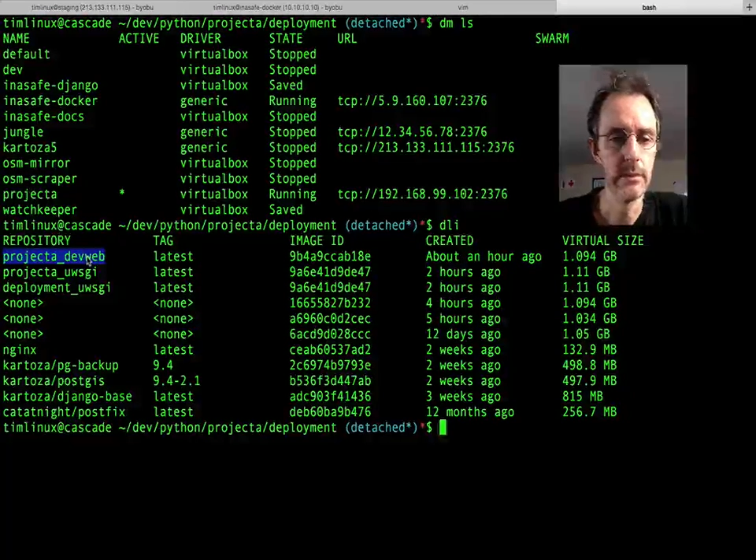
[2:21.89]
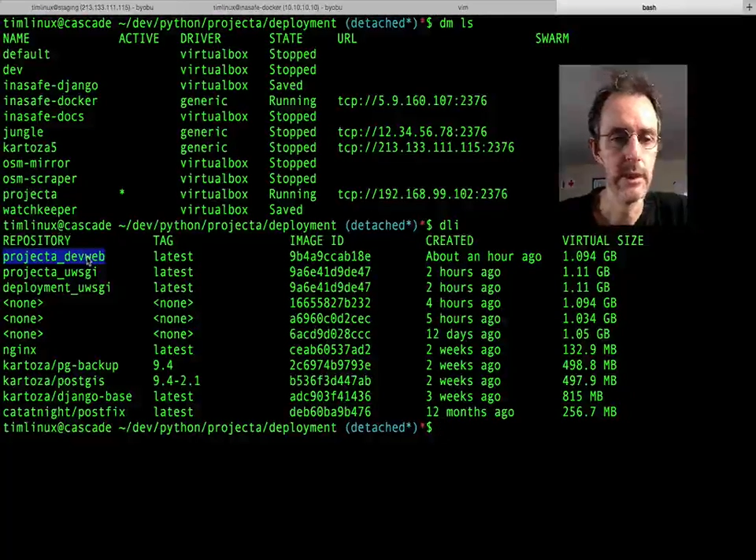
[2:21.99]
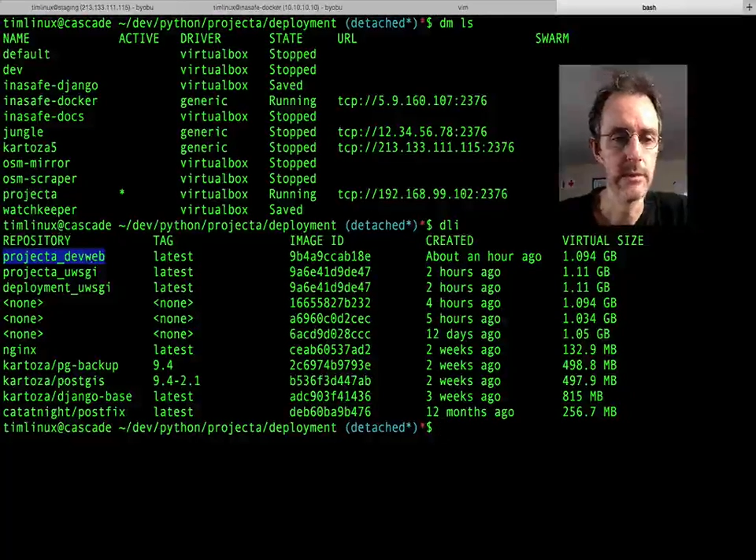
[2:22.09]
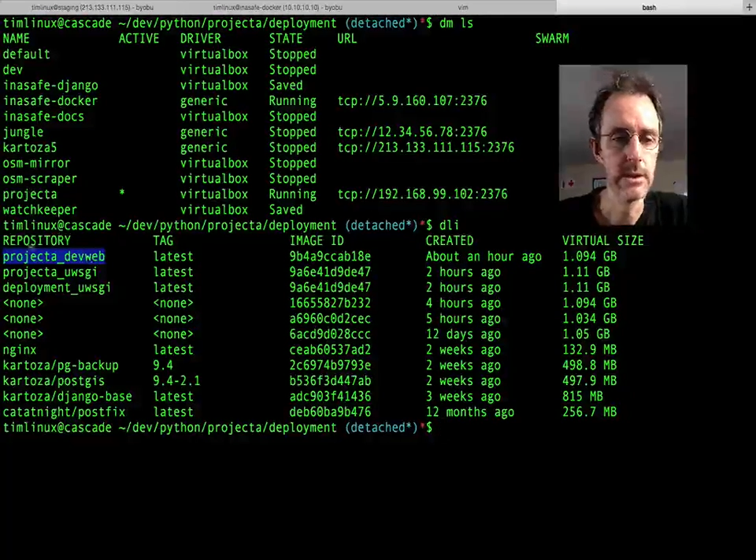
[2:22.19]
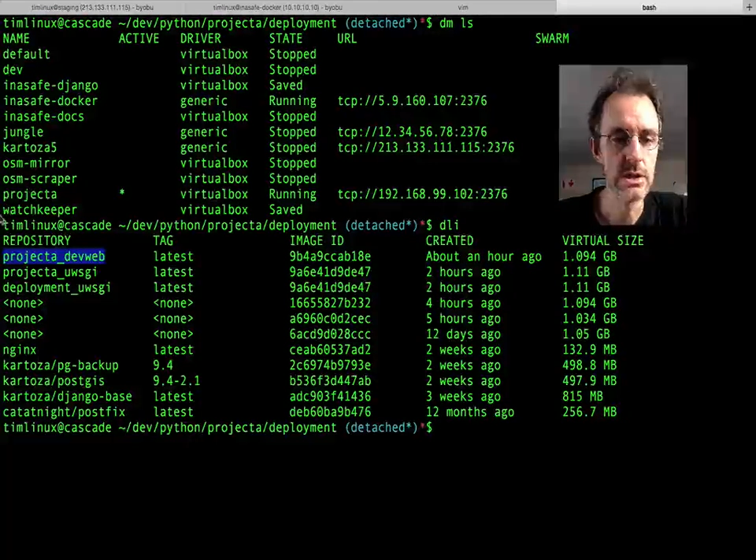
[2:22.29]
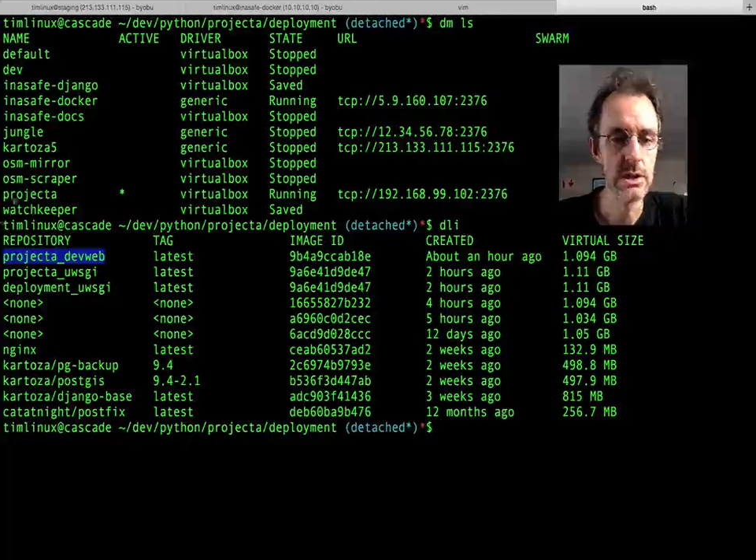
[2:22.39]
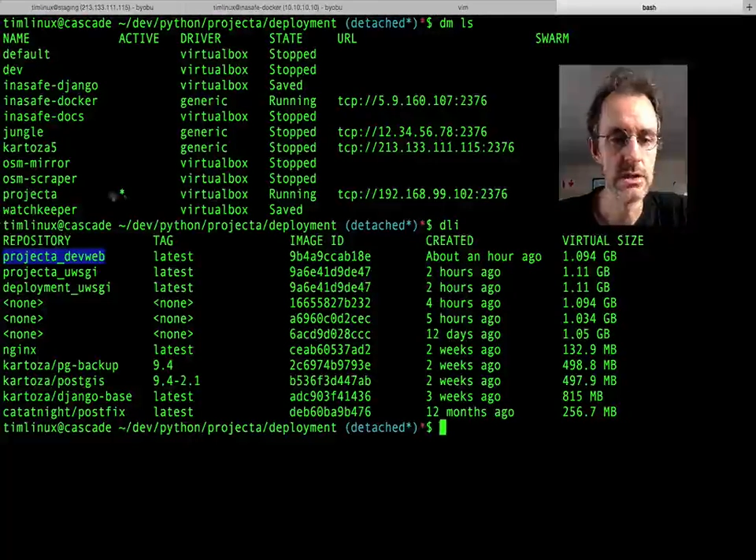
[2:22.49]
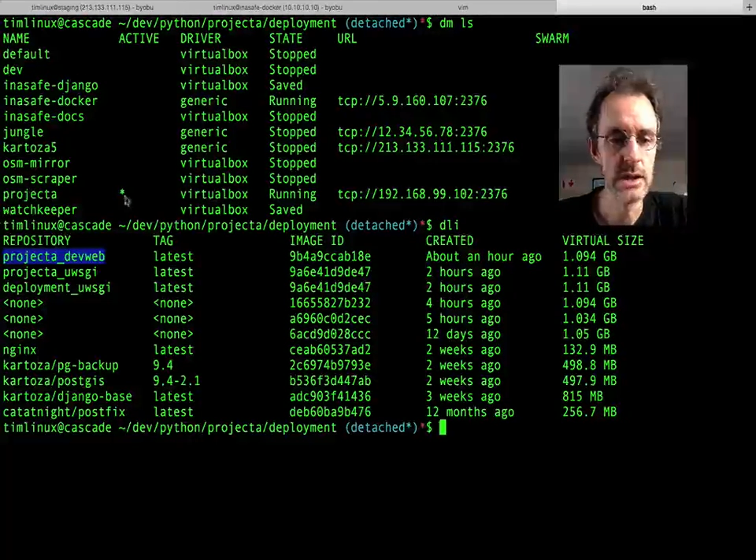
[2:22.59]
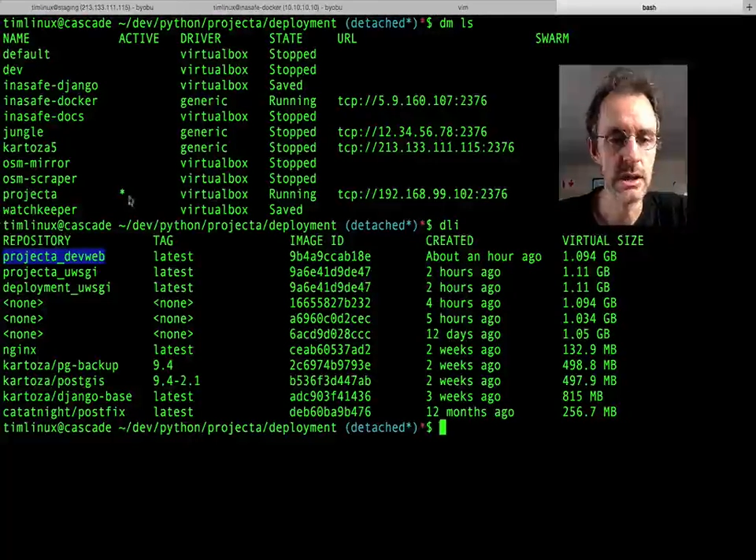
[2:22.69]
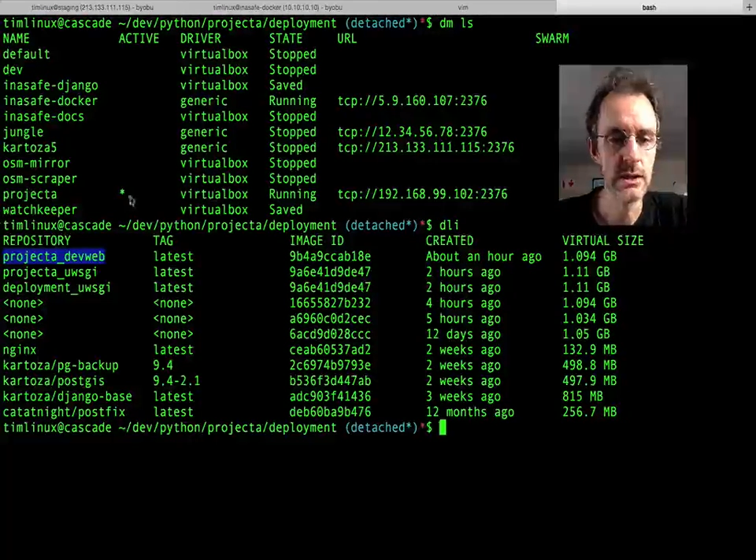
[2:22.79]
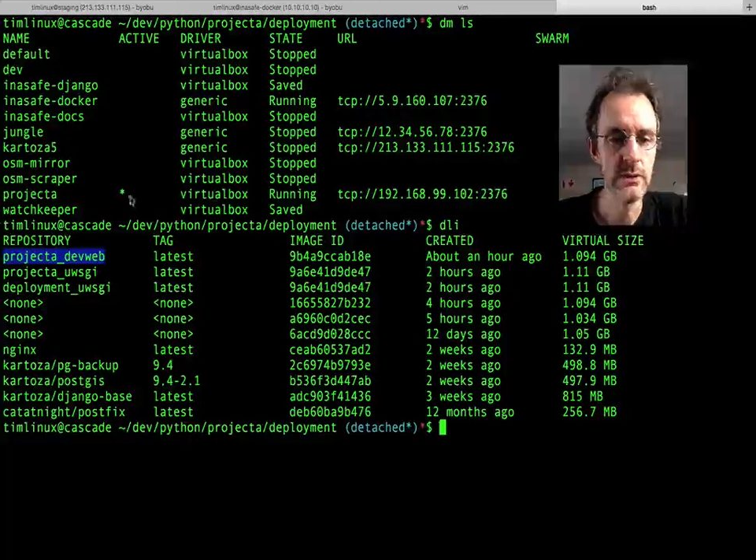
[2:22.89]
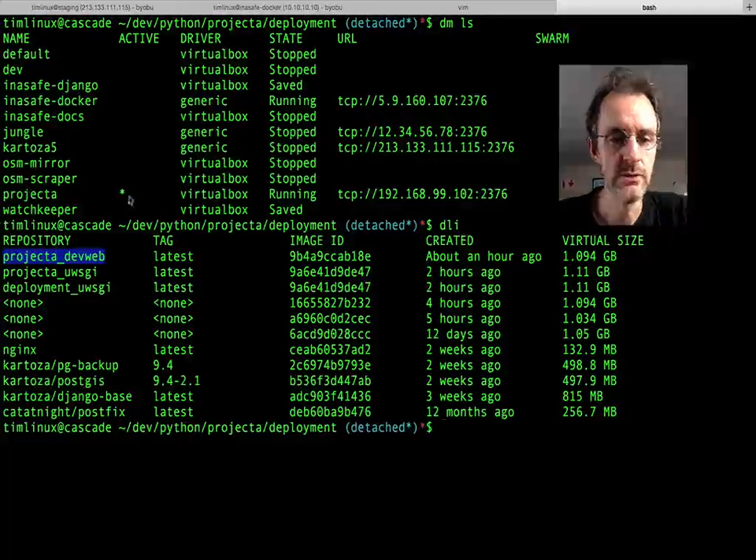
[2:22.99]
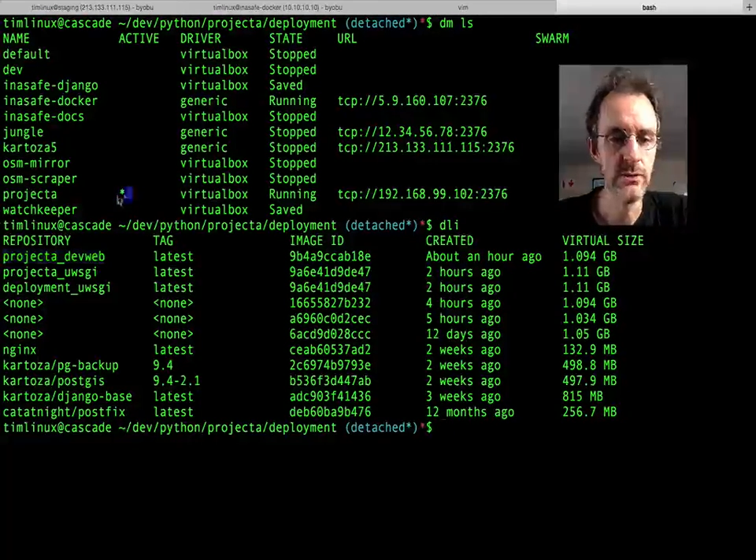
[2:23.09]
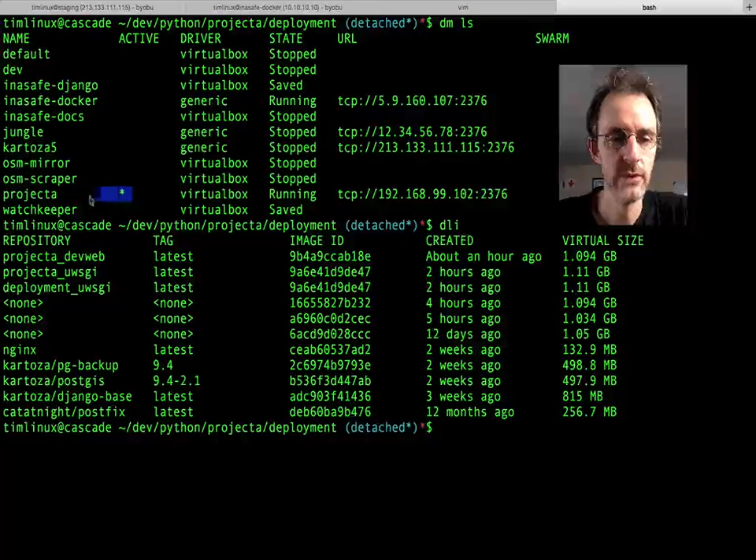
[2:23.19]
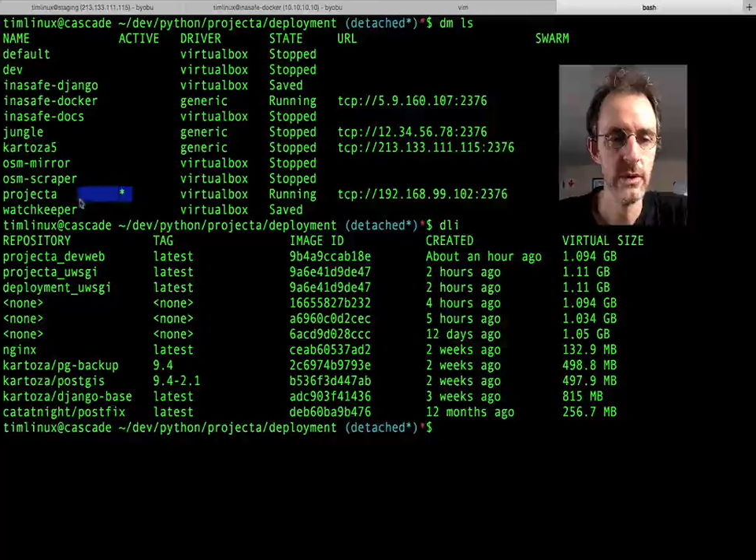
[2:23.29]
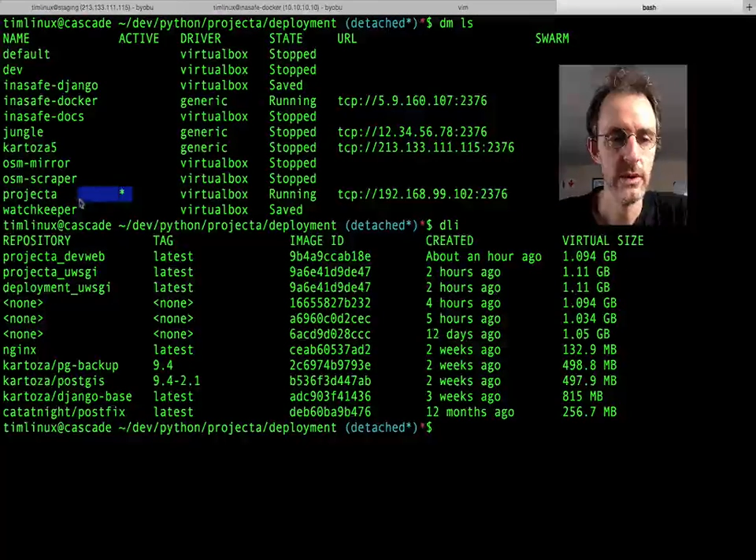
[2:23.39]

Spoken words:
That machine is active.